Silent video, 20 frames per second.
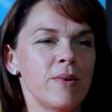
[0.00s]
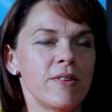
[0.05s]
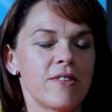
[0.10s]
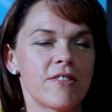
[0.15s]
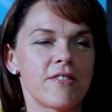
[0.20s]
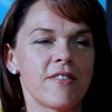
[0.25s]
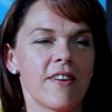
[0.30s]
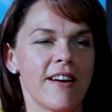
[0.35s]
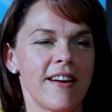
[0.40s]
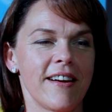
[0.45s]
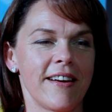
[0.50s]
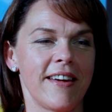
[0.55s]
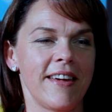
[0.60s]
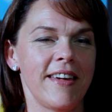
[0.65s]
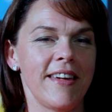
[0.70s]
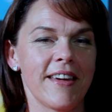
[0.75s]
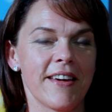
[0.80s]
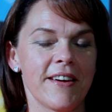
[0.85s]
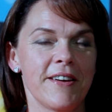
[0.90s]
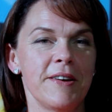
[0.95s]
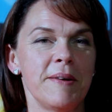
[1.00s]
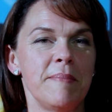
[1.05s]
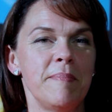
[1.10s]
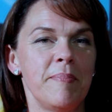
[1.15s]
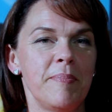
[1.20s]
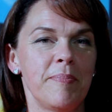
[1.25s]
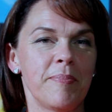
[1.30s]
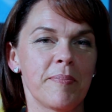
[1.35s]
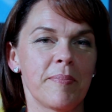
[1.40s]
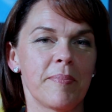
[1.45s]
would say,
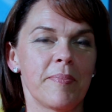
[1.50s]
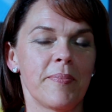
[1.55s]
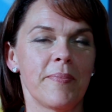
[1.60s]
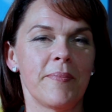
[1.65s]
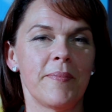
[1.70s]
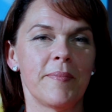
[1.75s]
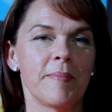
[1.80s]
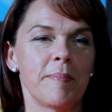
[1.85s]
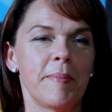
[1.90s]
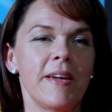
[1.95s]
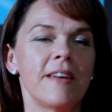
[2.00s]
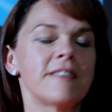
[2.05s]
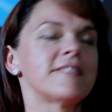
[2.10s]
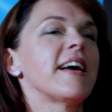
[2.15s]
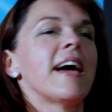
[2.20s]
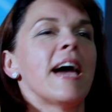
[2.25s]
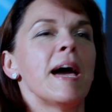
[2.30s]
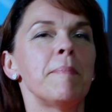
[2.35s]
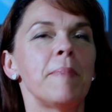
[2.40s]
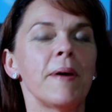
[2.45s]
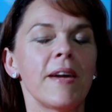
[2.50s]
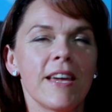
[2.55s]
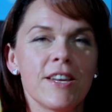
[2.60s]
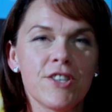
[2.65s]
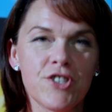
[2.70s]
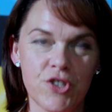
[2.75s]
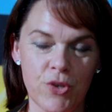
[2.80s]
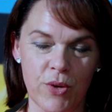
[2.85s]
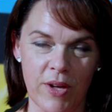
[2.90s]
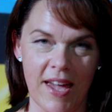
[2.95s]
be as happy
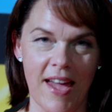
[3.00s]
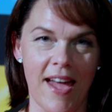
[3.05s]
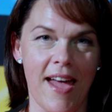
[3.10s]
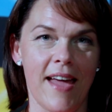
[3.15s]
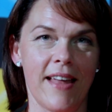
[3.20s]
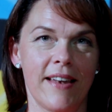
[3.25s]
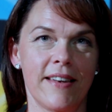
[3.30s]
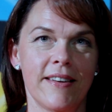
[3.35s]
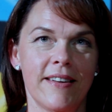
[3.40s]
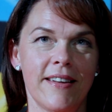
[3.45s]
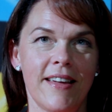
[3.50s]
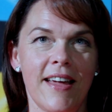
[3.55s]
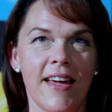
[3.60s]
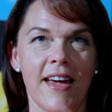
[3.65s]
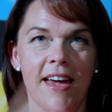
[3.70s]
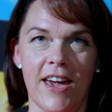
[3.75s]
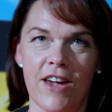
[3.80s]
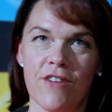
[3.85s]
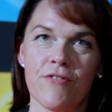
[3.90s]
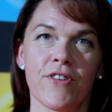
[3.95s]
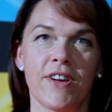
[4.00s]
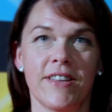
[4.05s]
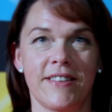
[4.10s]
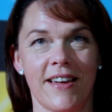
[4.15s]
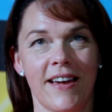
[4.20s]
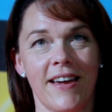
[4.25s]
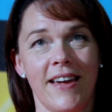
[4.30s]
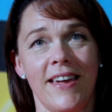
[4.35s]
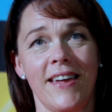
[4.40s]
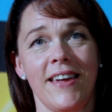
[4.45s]
as you can. Every
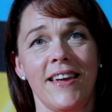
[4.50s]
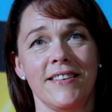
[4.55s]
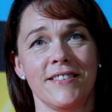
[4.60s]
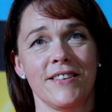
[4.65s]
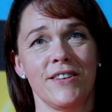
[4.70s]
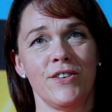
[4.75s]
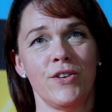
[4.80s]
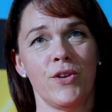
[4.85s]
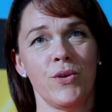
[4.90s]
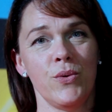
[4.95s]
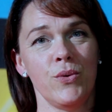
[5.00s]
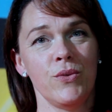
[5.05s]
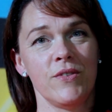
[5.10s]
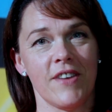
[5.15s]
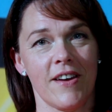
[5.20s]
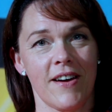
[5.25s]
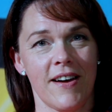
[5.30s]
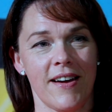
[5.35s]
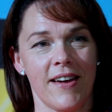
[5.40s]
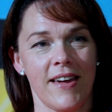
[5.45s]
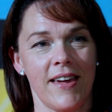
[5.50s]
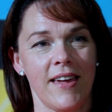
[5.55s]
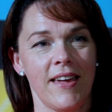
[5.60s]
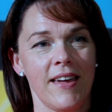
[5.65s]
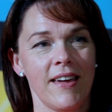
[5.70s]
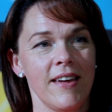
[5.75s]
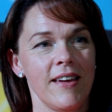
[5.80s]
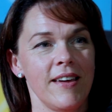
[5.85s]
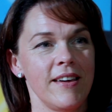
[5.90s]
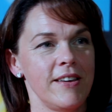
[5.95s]
day is a new day.
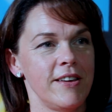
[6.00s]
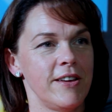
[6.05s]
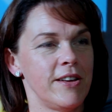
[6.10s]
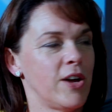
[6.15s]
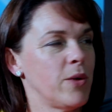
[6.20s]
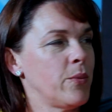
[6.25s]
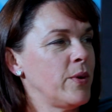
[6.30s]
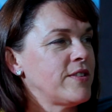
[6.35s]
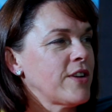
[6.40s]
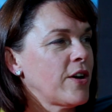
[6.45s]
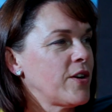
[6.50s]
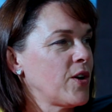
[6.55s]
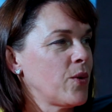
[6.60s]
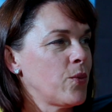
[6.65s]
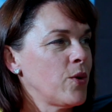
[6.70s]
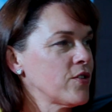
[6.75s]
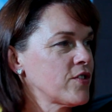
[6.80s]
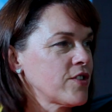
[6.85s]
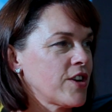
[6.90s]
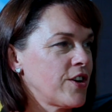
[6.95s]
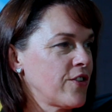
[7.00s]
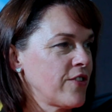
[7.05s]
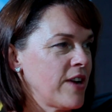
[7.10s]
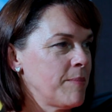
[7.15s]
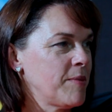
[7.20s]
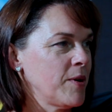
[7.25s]
You know, we don't know what's going to